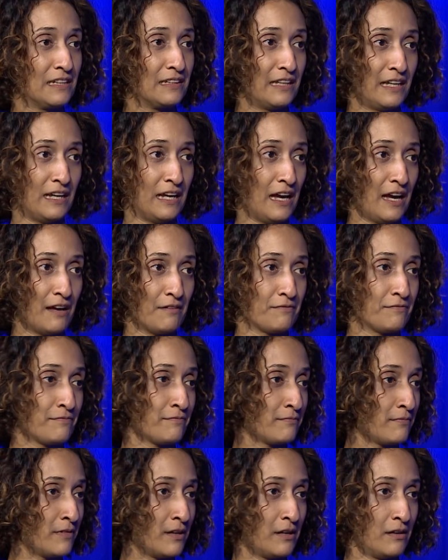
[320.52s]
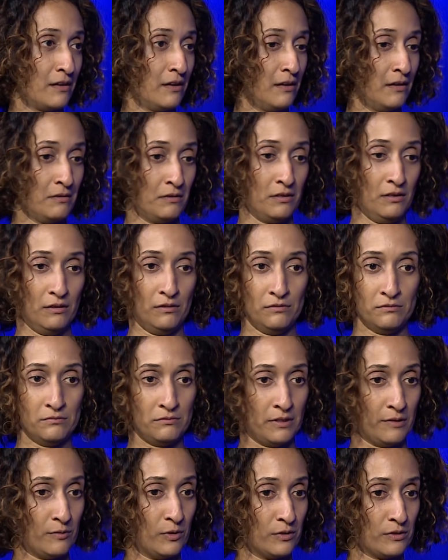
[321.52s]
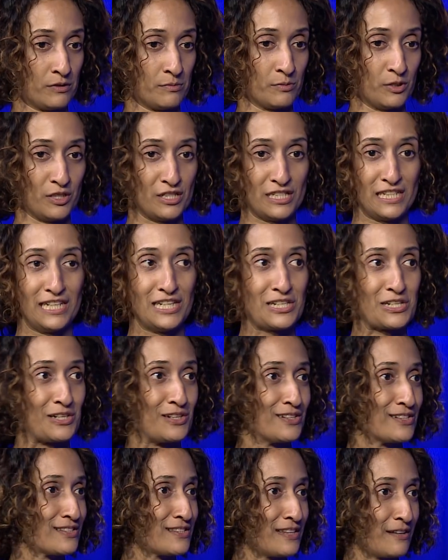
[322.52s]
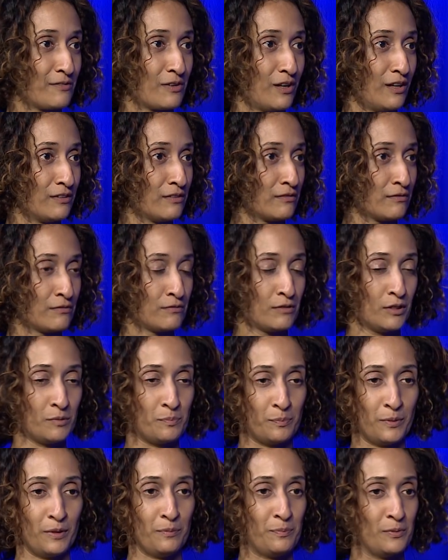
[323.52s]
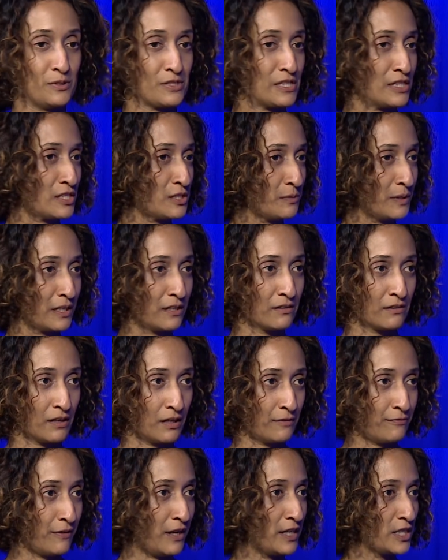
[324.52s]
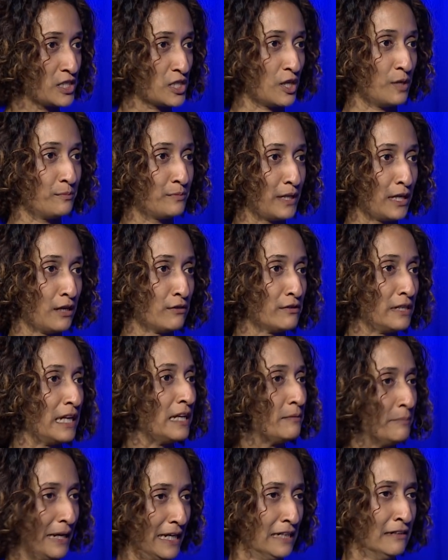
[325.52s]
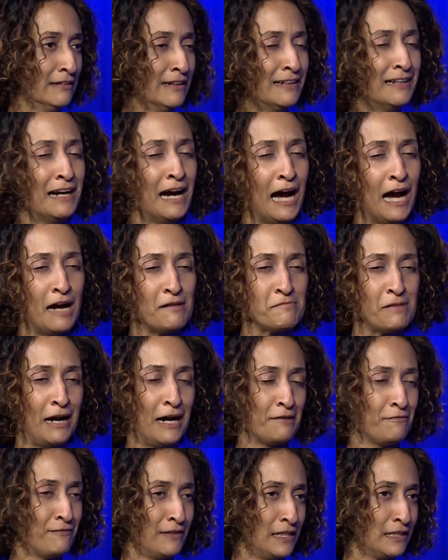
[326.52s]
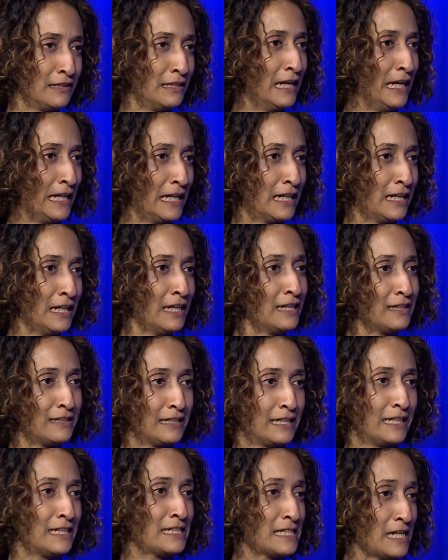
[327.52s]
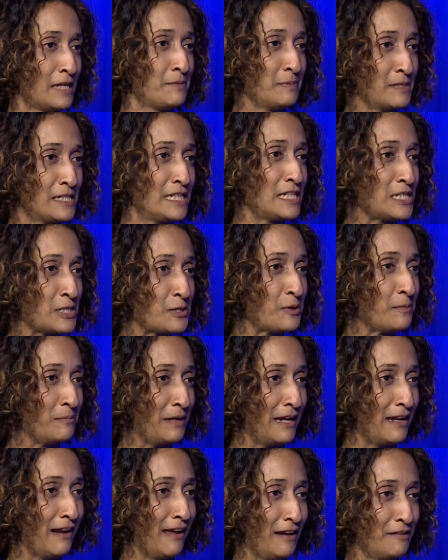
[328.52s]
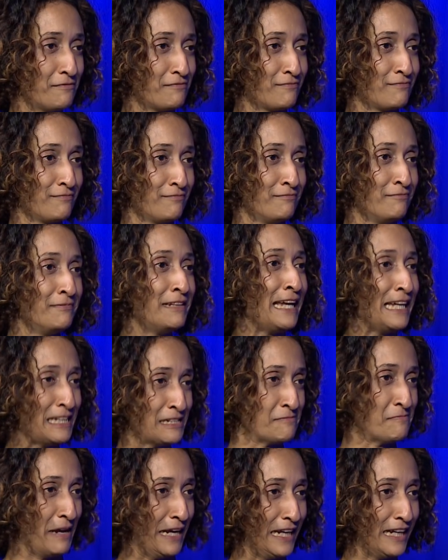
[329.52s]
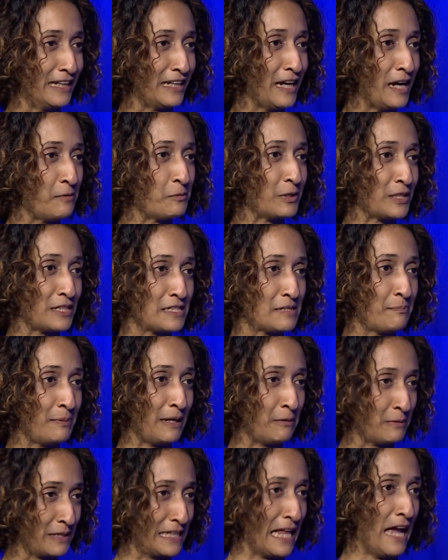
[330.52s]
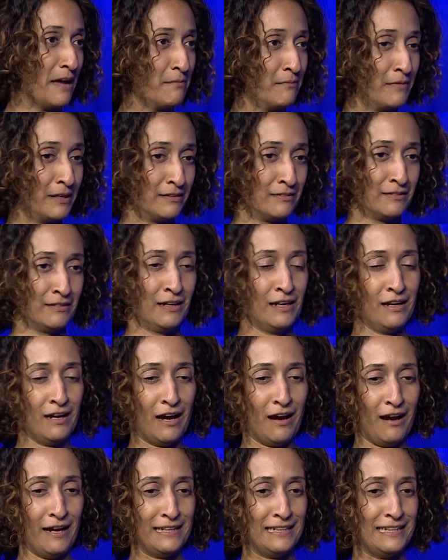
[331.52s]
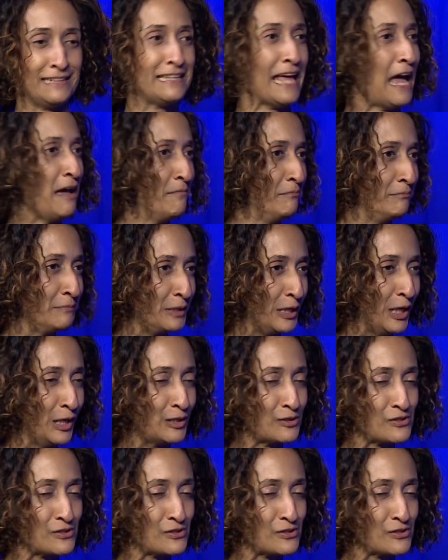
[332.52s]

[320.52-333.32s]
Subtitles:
they have, you know, they've got some good teachers, they've got good pupils, they're doing a fine job. They don't need me. I felt like the kids I'd been teaching all my life needed me, and I wanted to be with them, and I need them, you know.